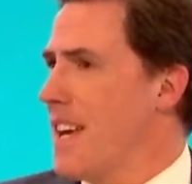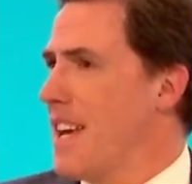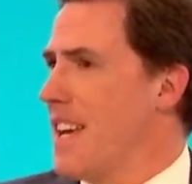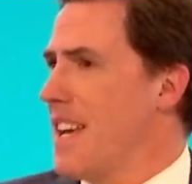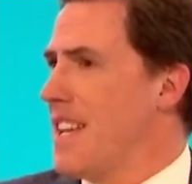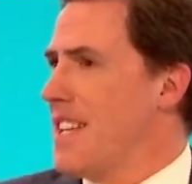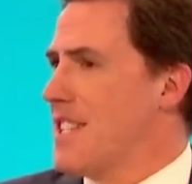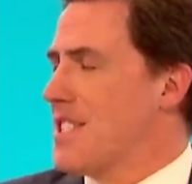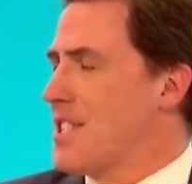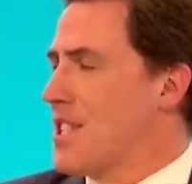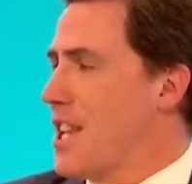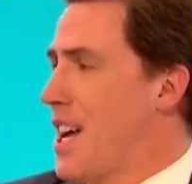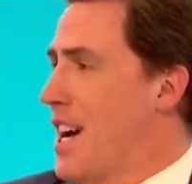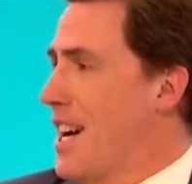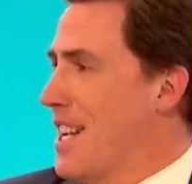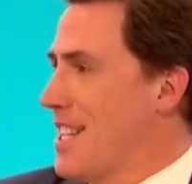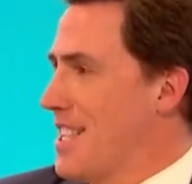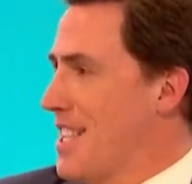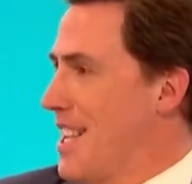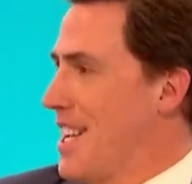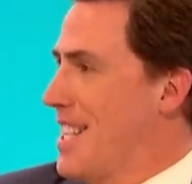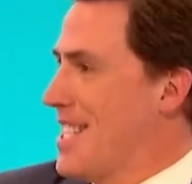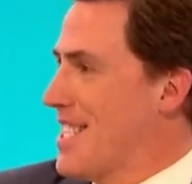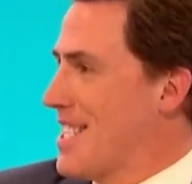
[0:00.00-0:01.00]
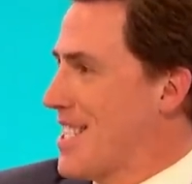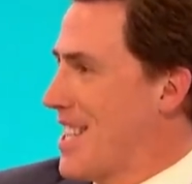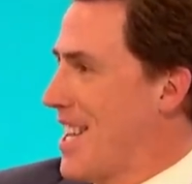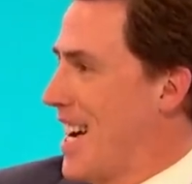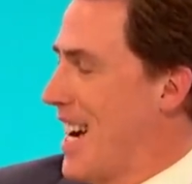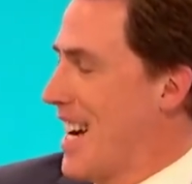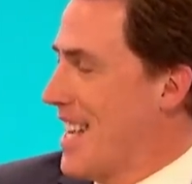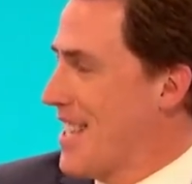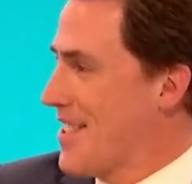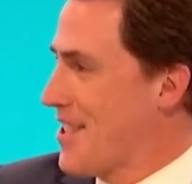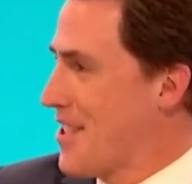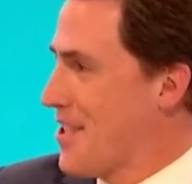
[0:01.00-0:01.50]
is
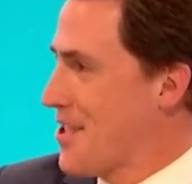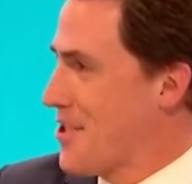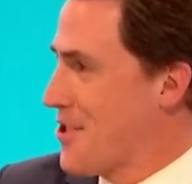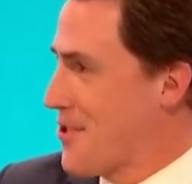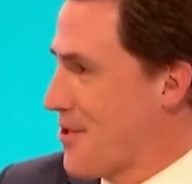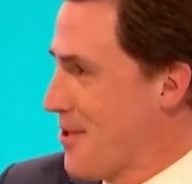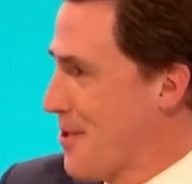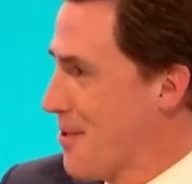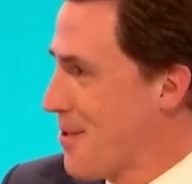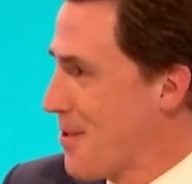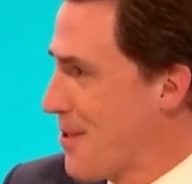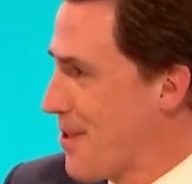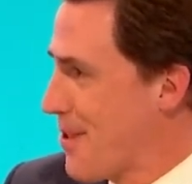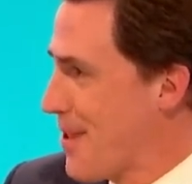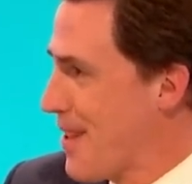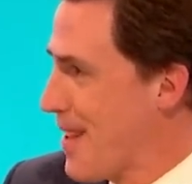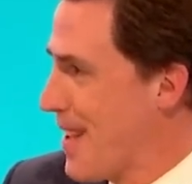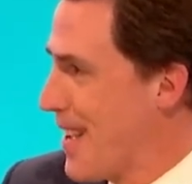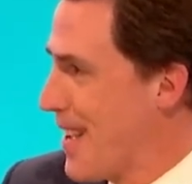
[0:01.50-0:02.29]
that the truth?